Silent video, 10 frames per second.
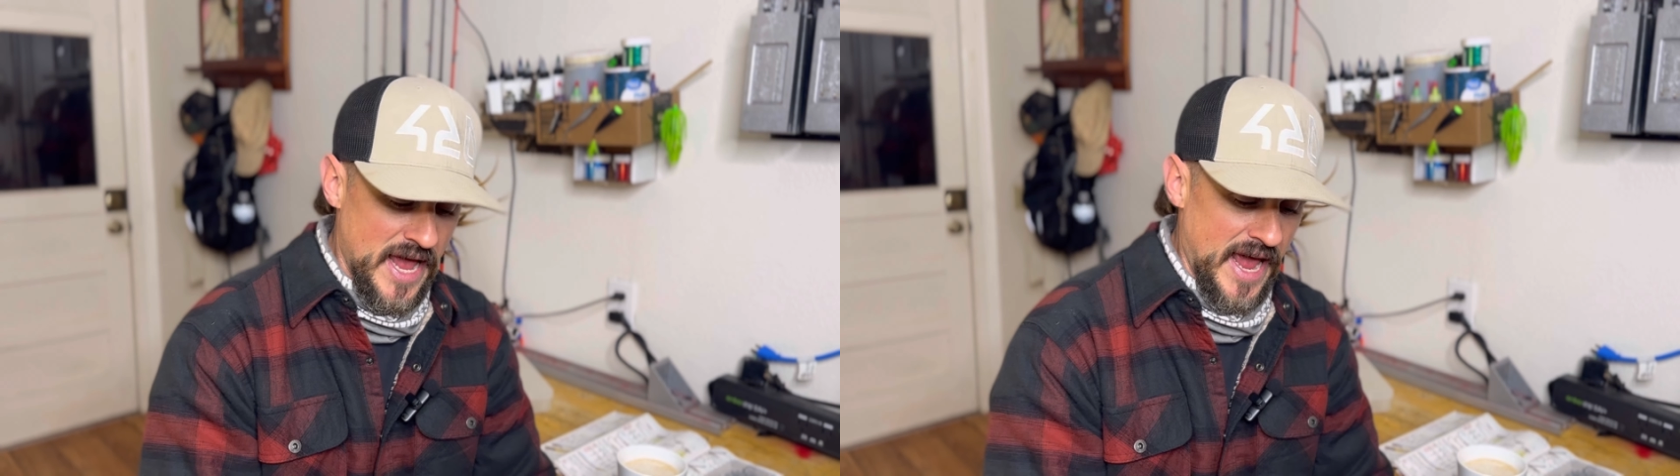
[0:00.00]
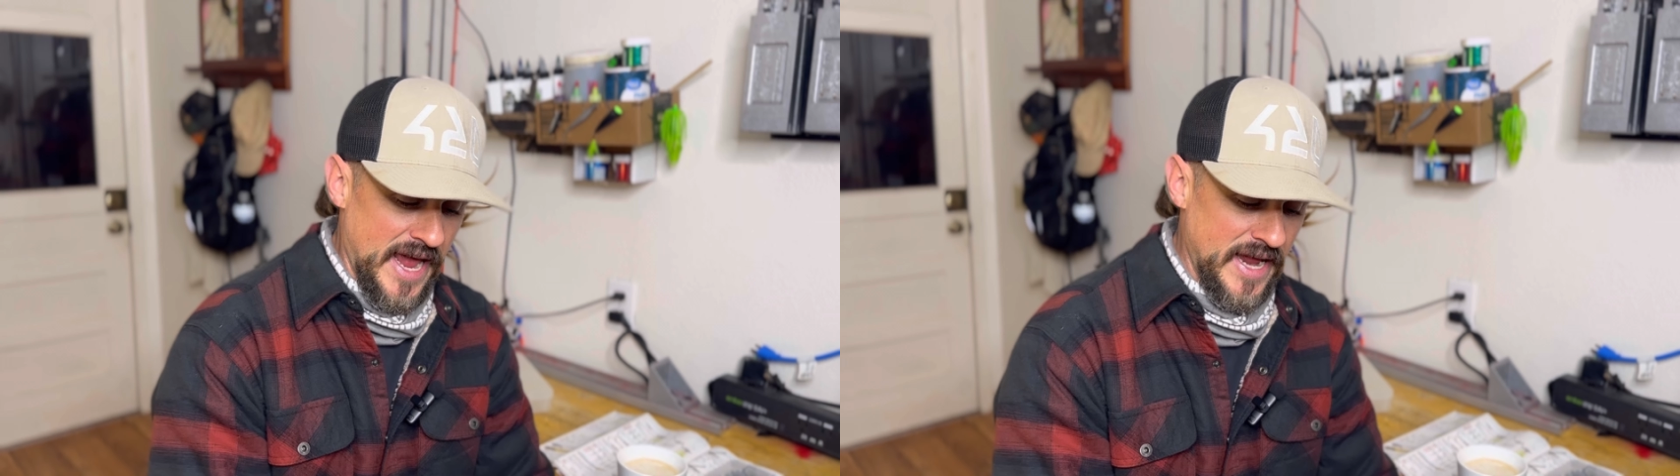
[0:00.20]

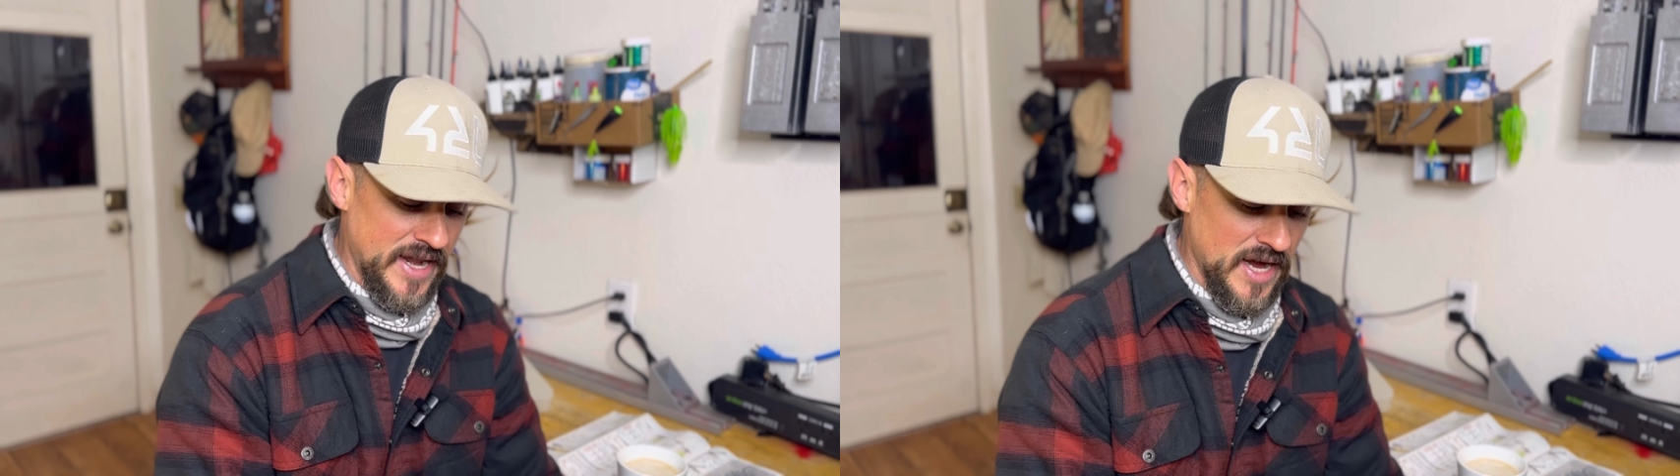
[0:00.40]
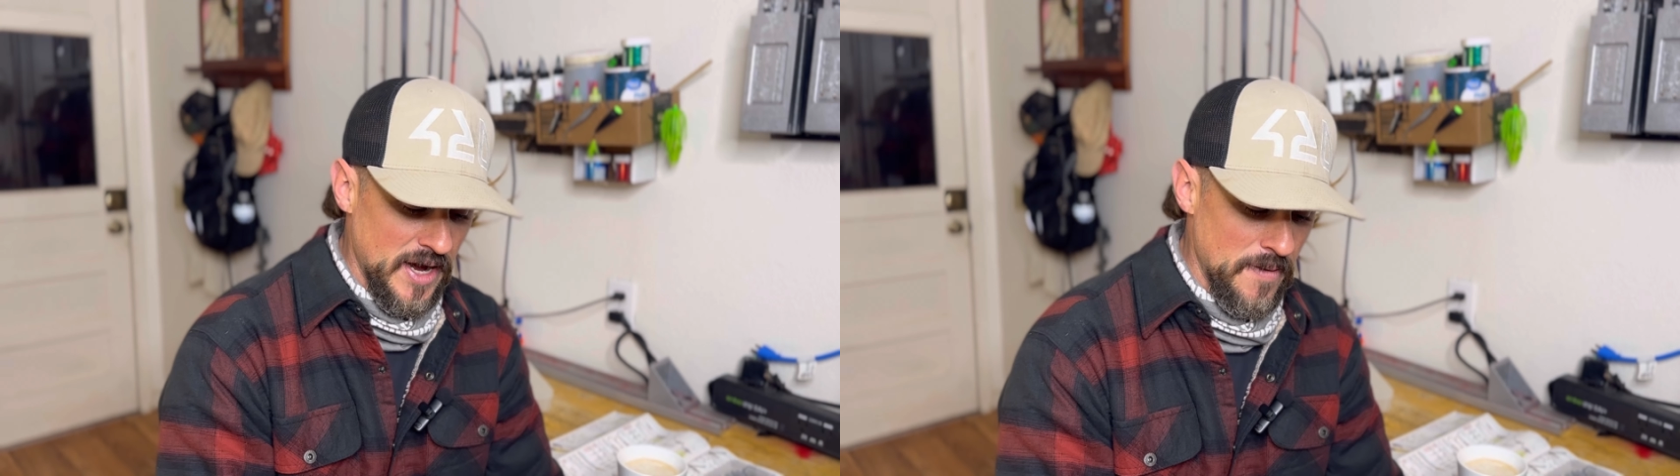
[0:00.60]
And
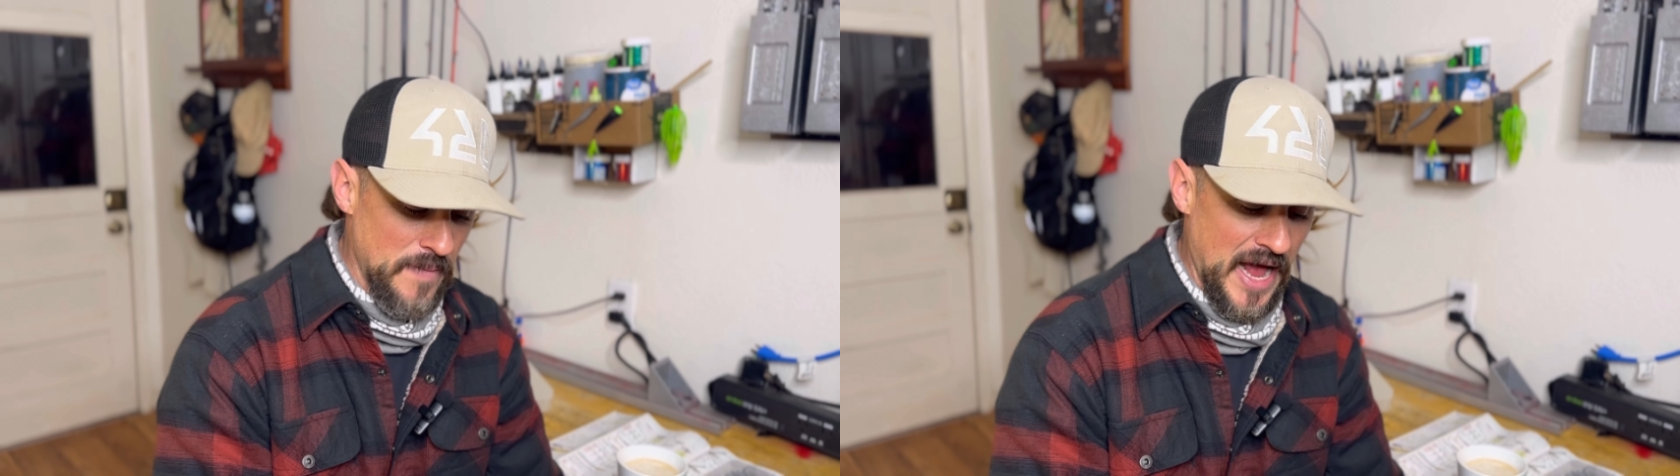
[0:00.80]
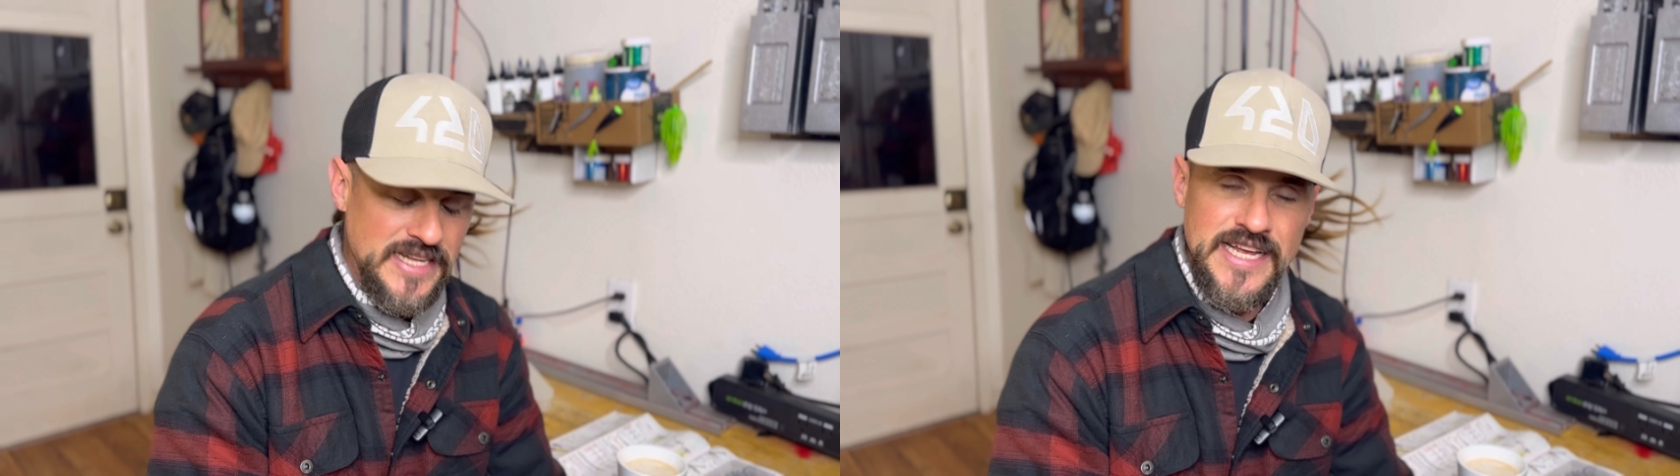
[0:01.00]

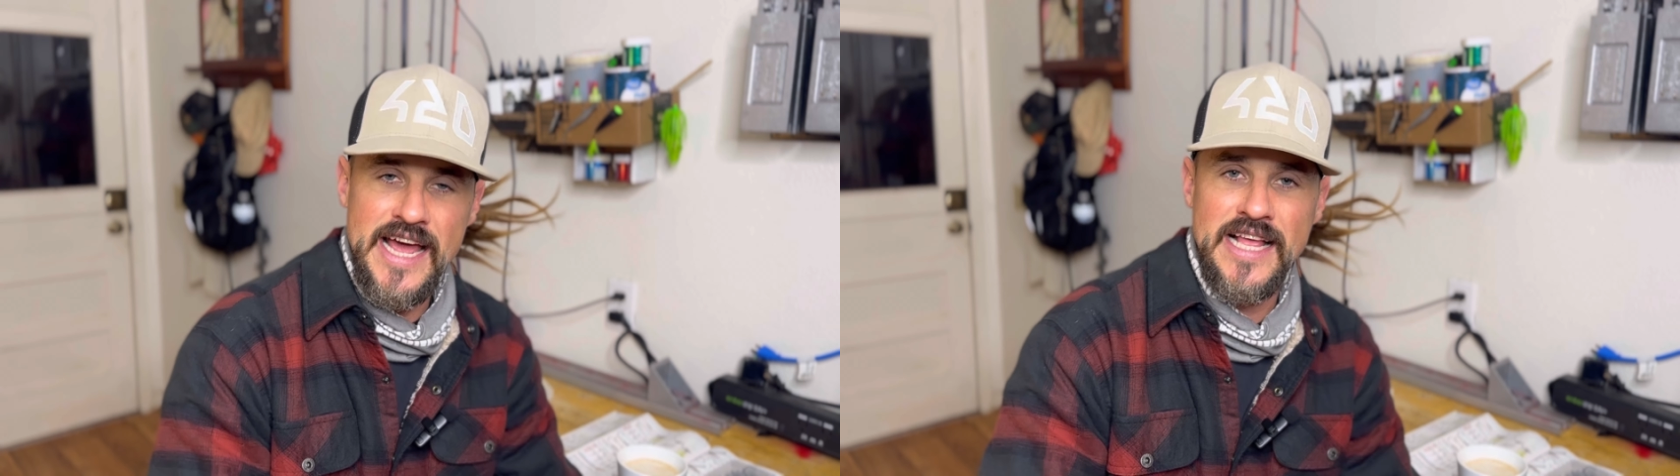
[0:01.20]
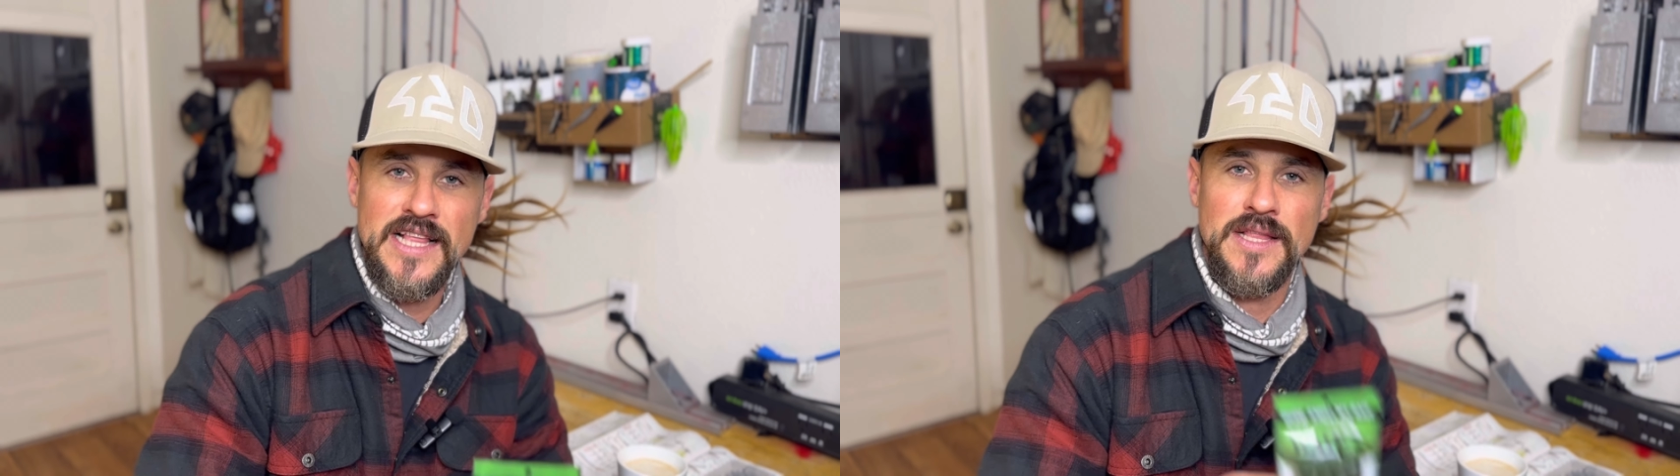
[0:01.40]
I
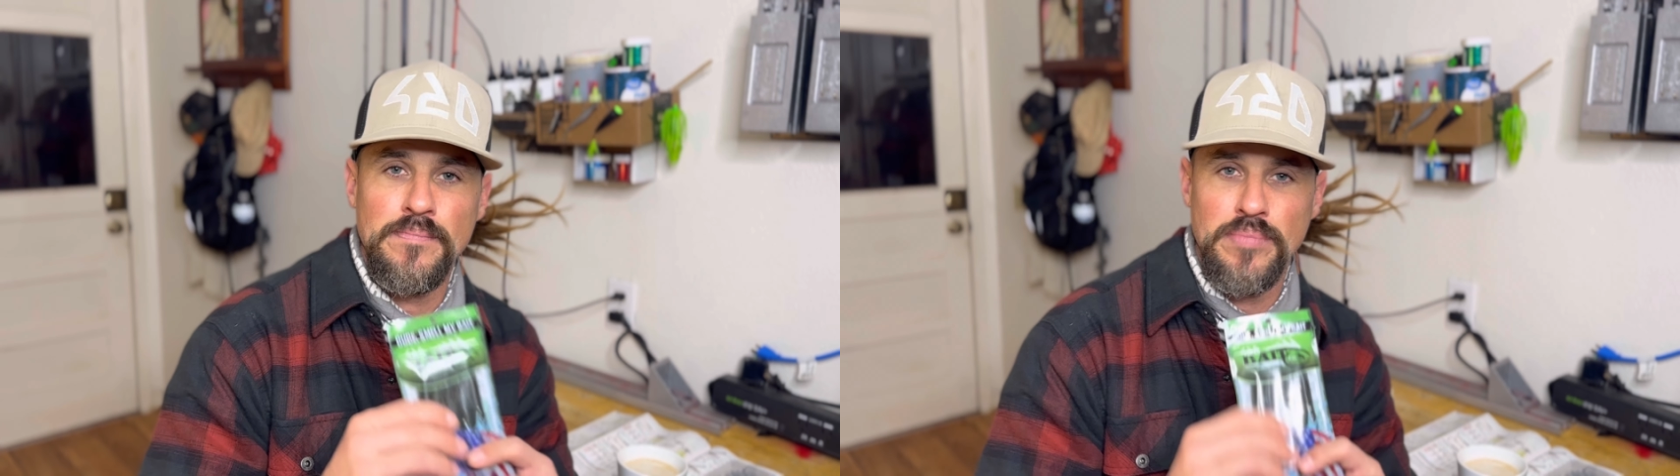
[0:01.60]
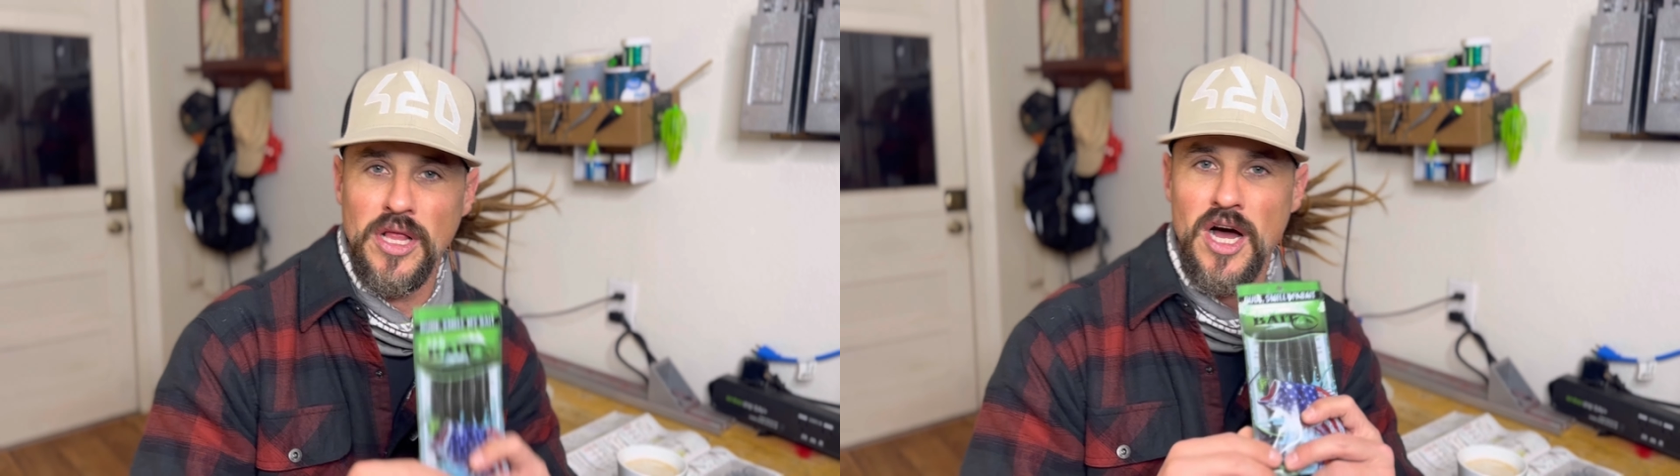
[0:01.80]
take the
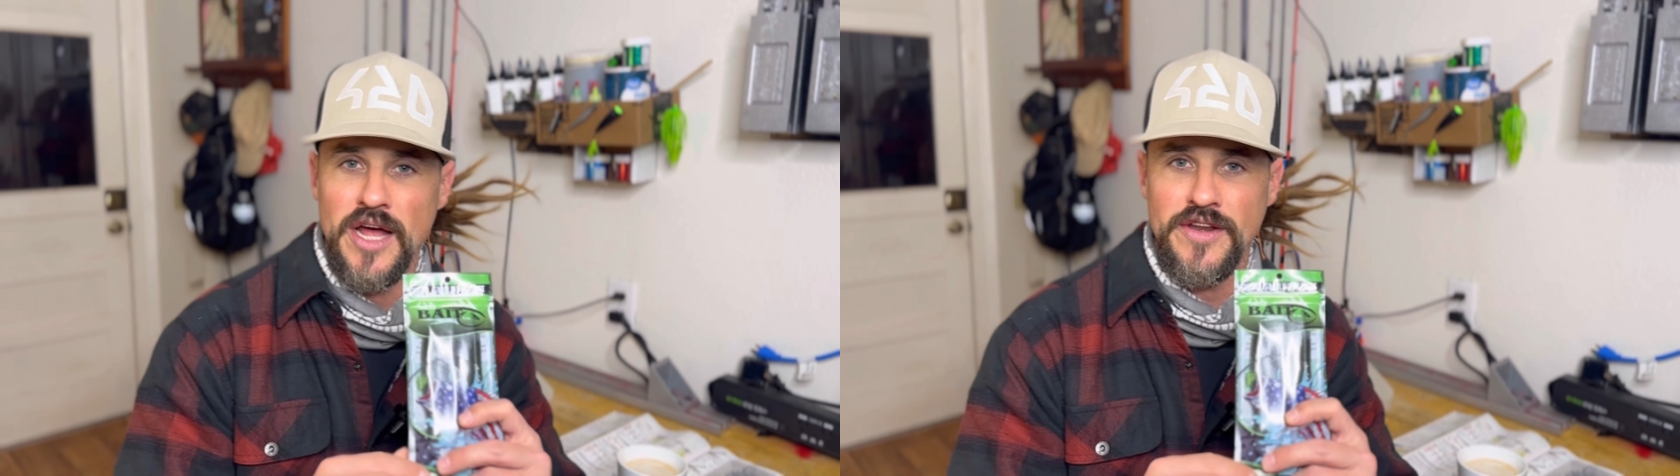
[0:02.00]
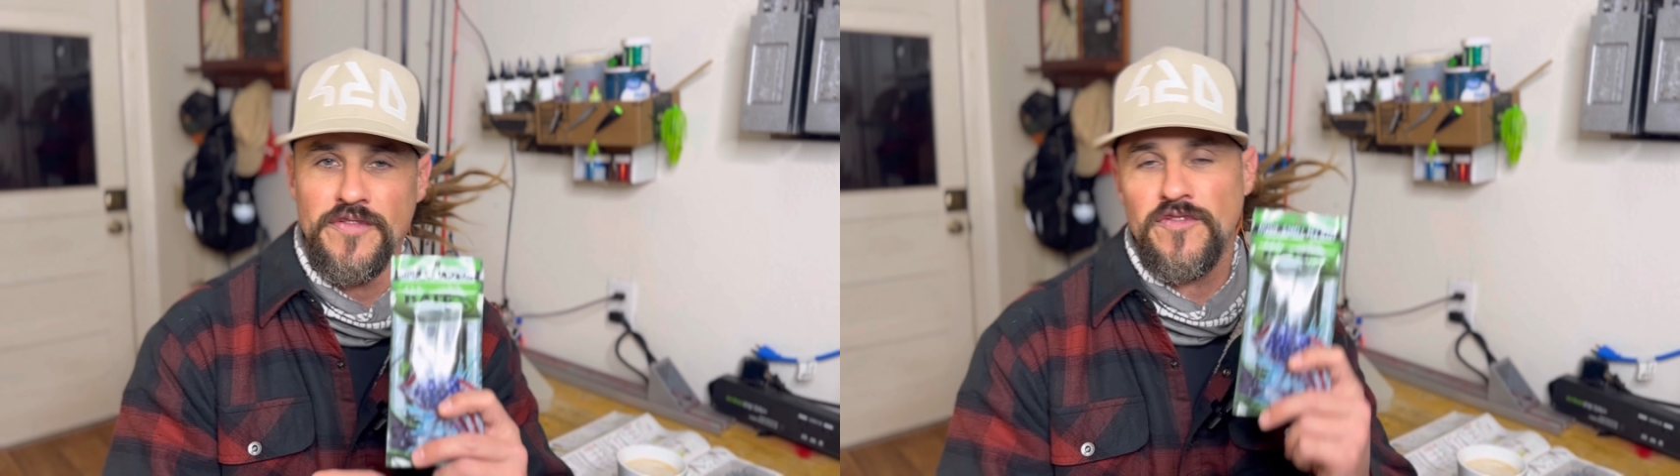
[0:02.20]
blunt